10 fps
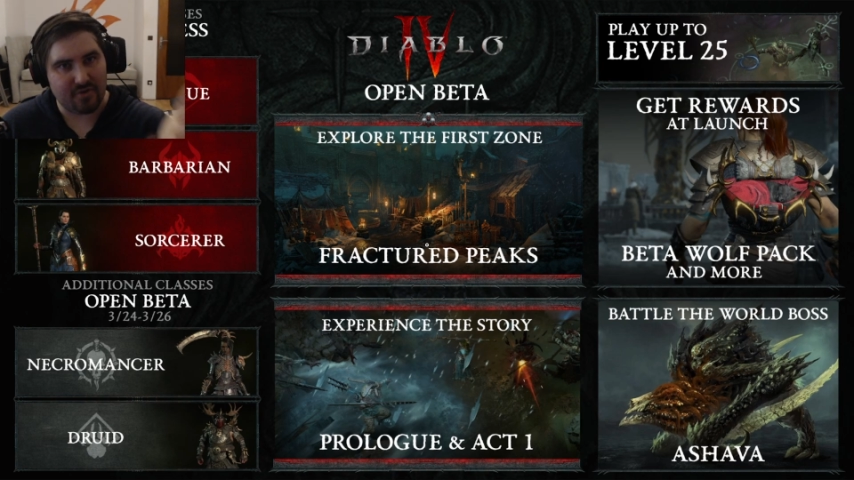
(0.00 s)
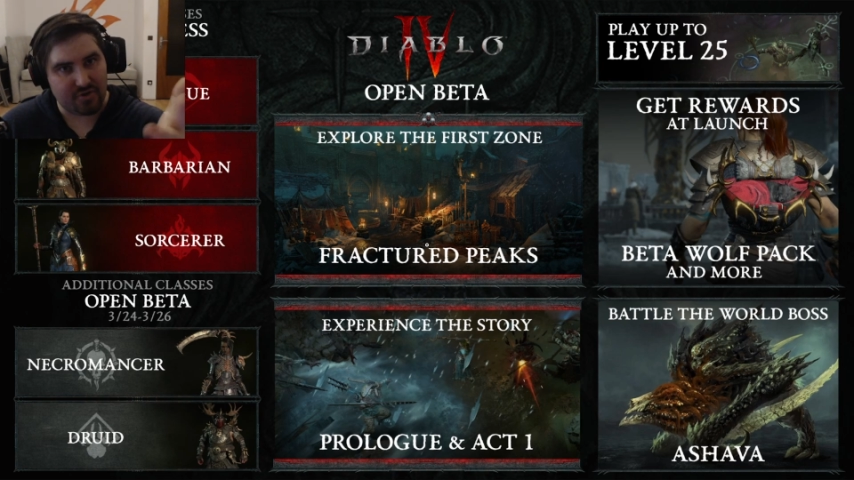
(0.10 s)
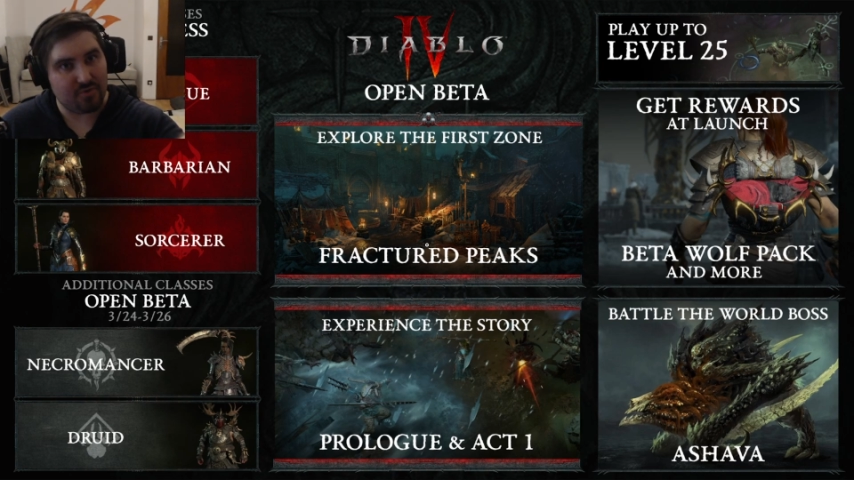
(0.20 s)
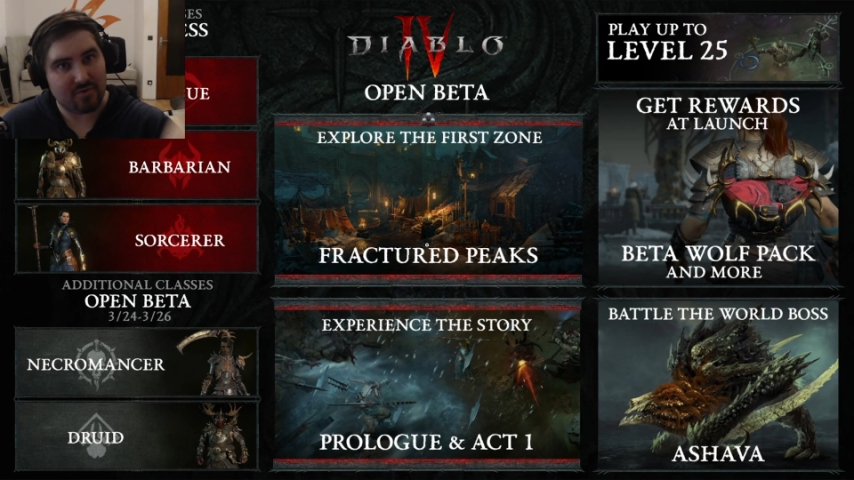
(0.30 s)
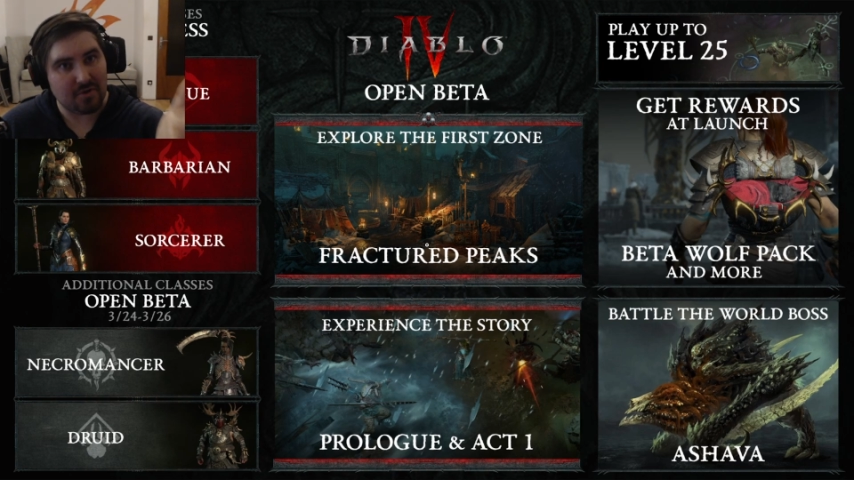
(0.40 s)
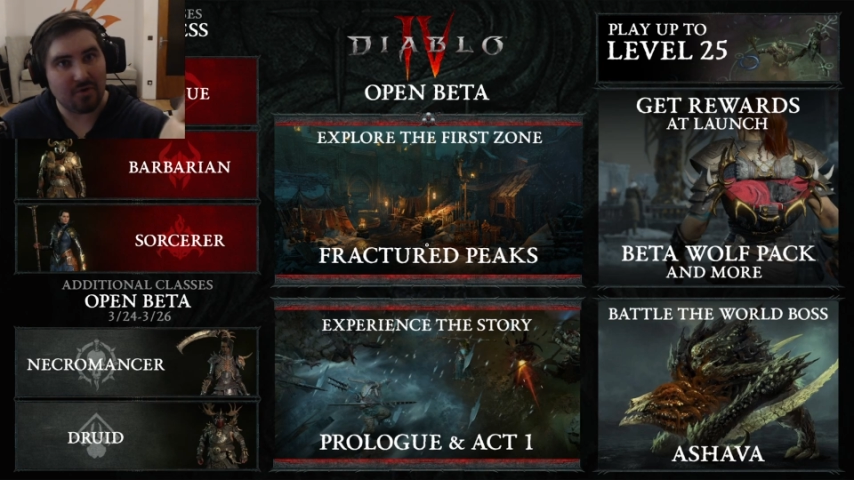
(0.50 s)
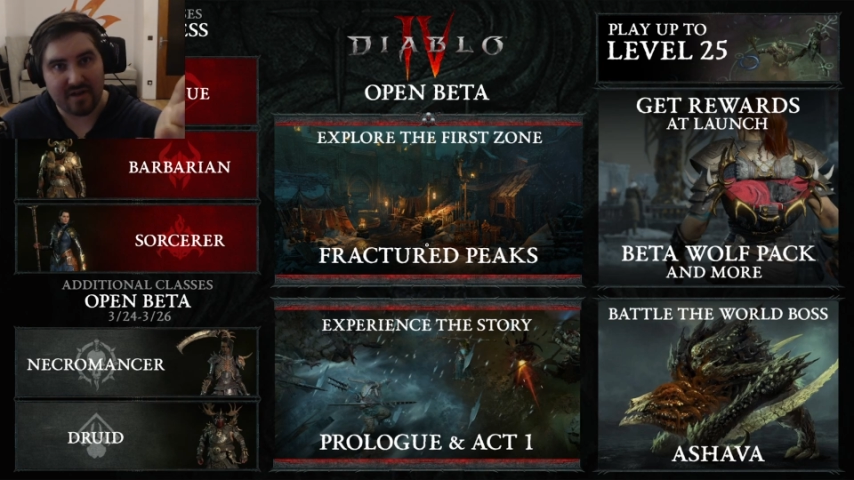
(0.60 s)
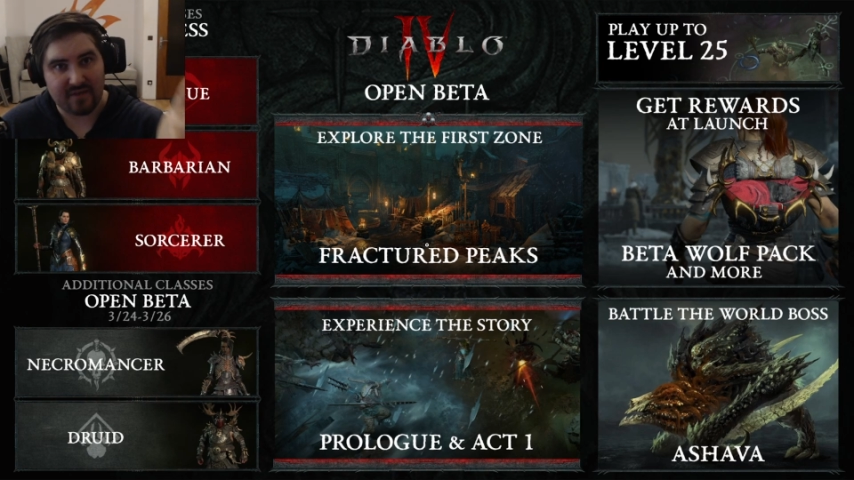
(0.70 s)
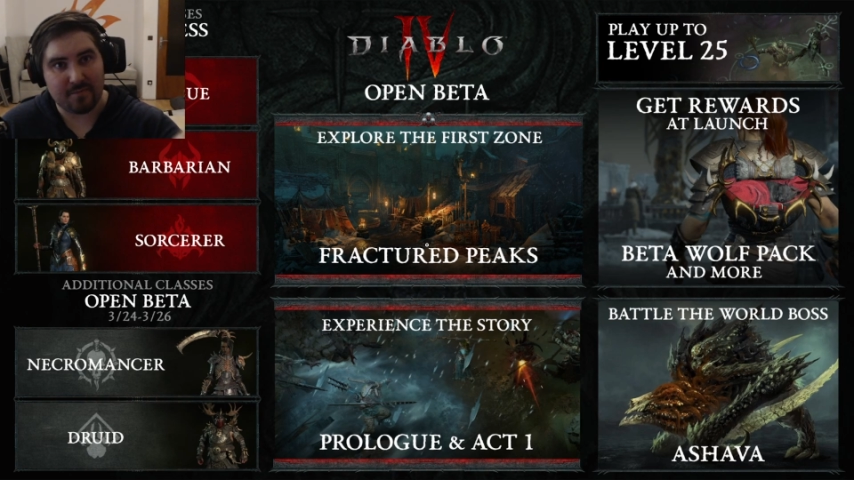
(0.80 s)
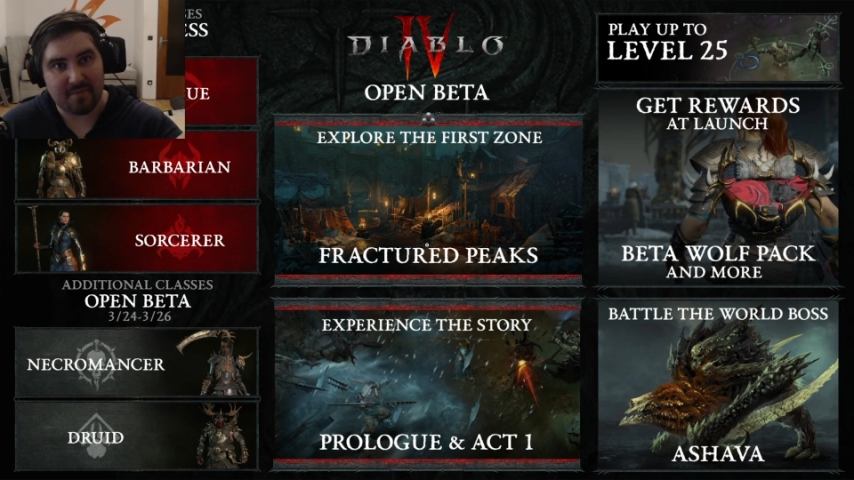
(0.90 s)
good look
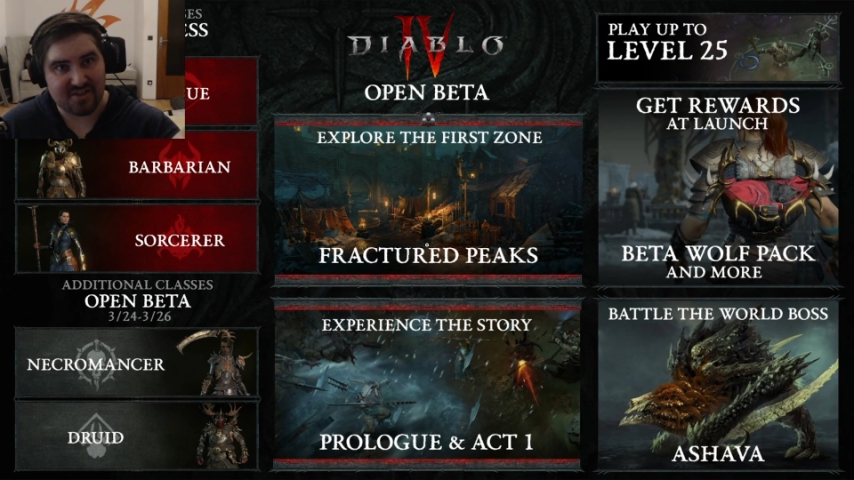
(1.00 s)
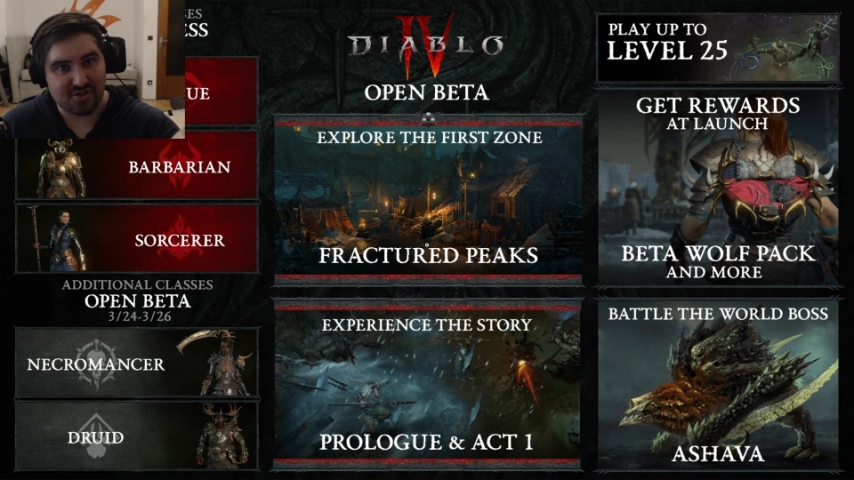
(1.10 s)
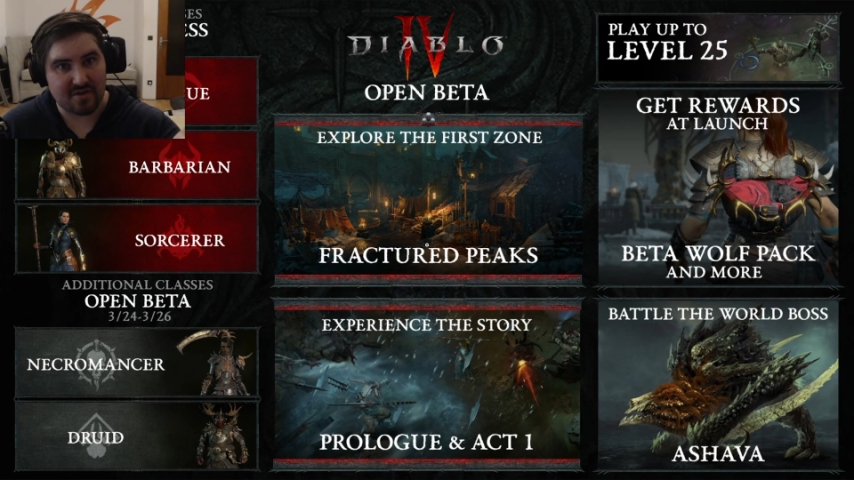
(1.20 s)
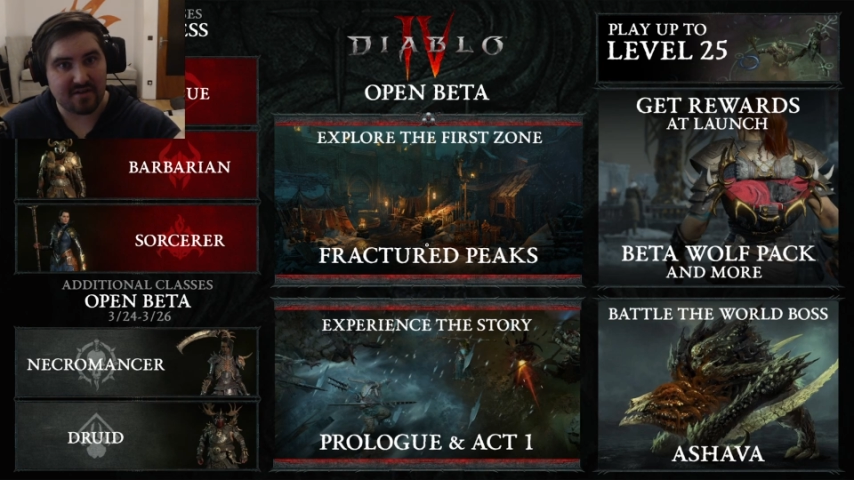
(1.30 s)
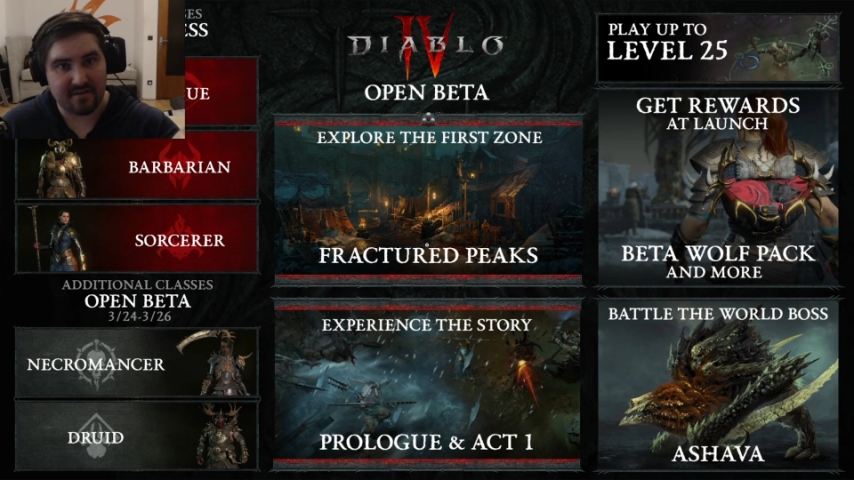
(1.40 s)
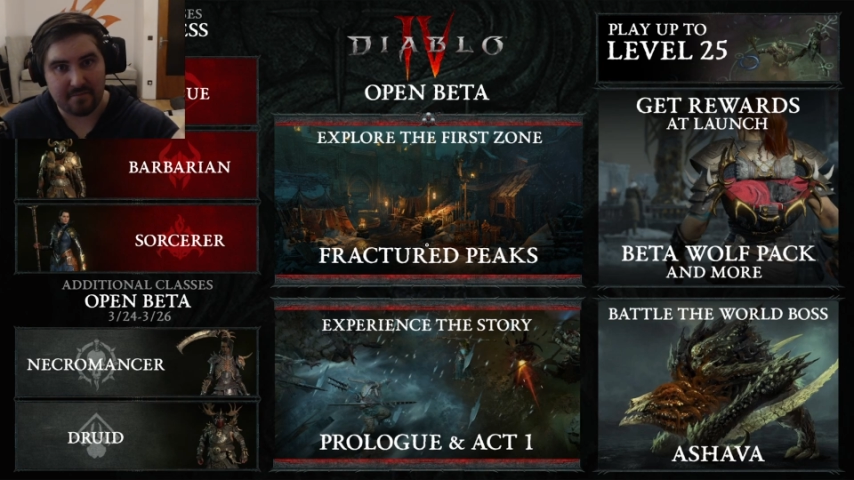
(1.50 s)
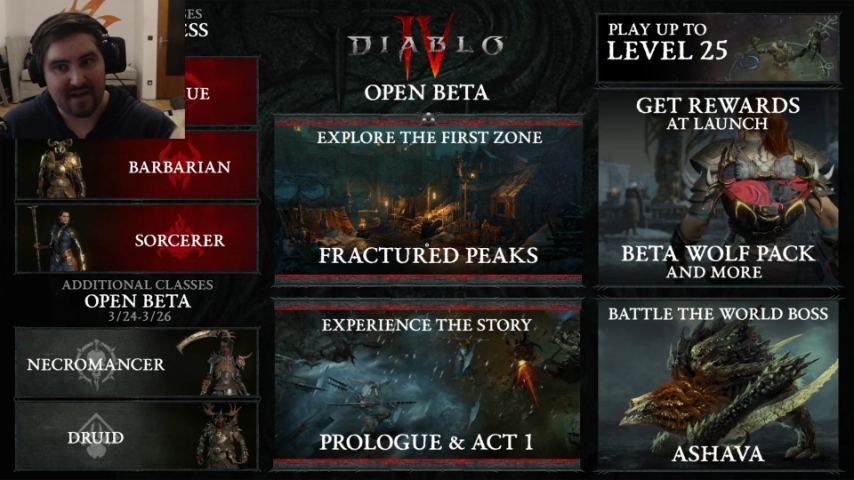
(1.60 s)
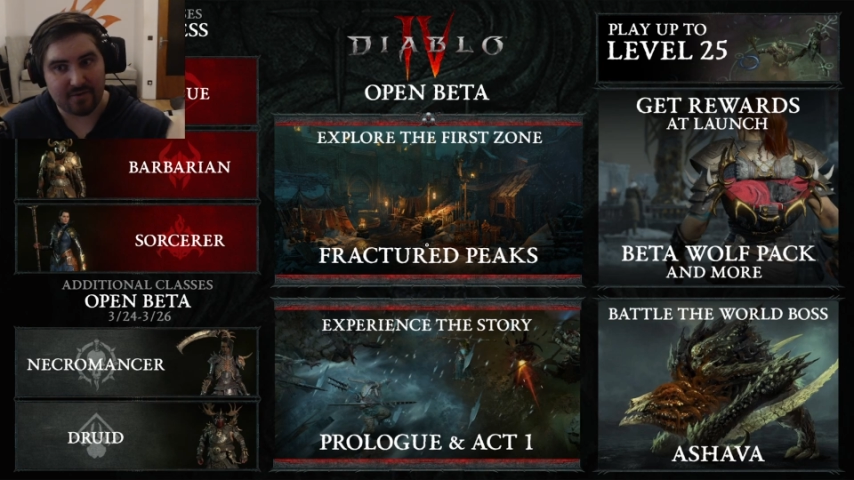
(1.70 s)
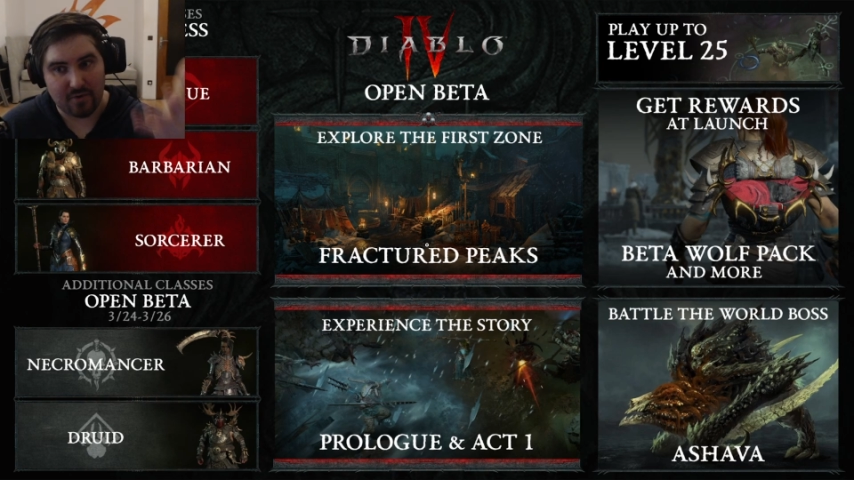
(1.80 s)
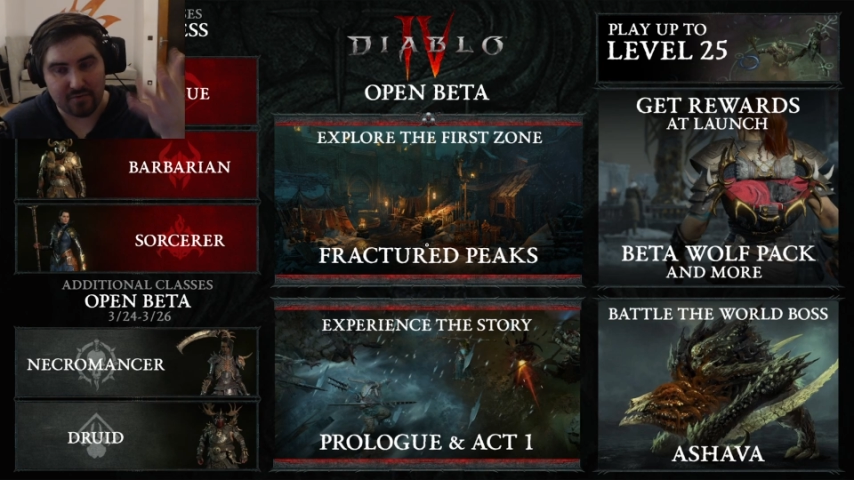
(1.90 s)
at the picture here in the
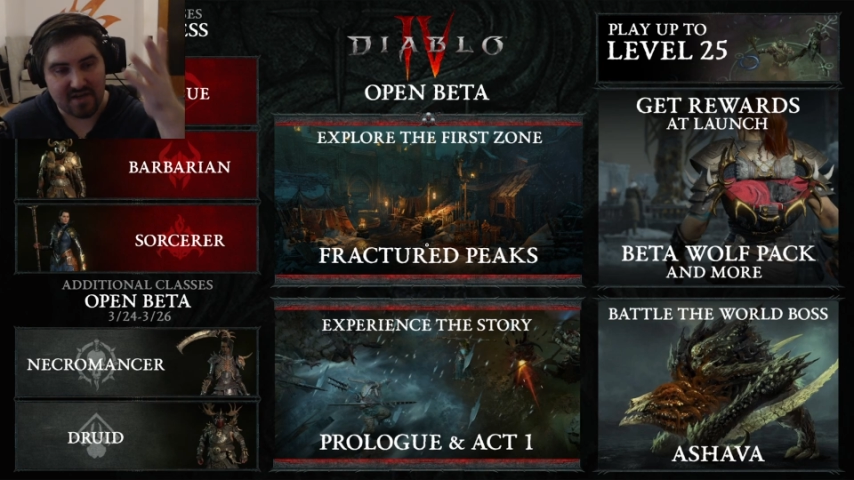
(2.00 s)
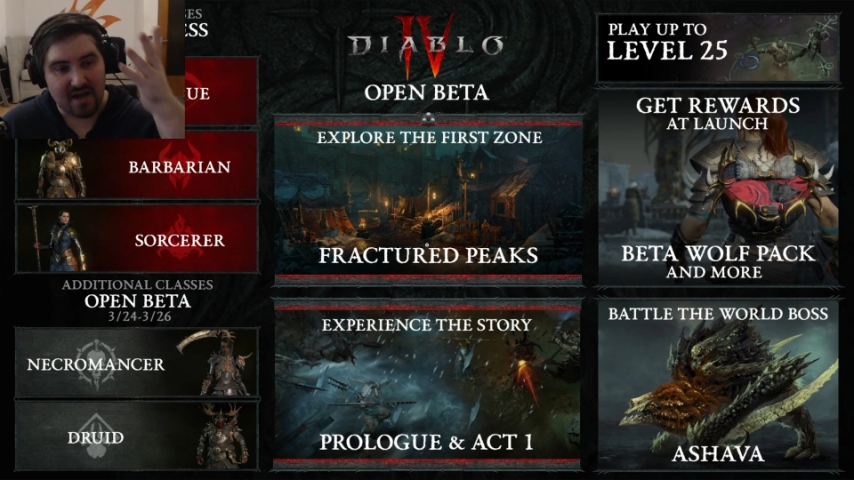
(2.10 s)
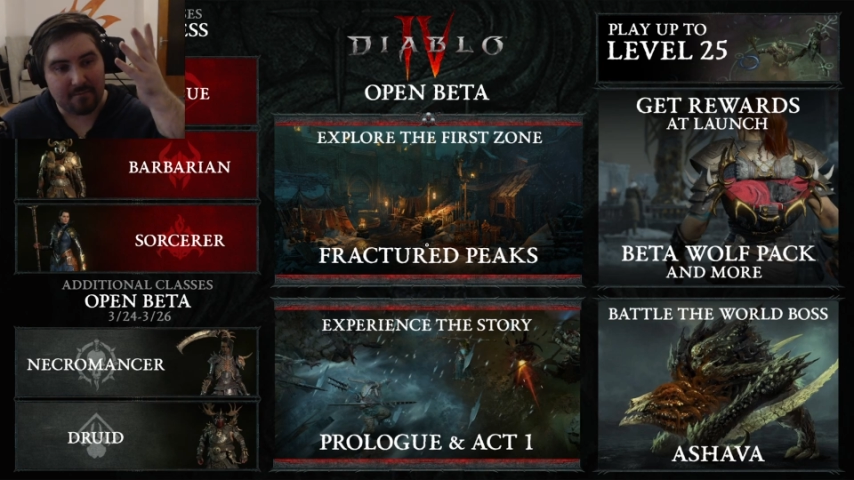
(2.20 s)
background,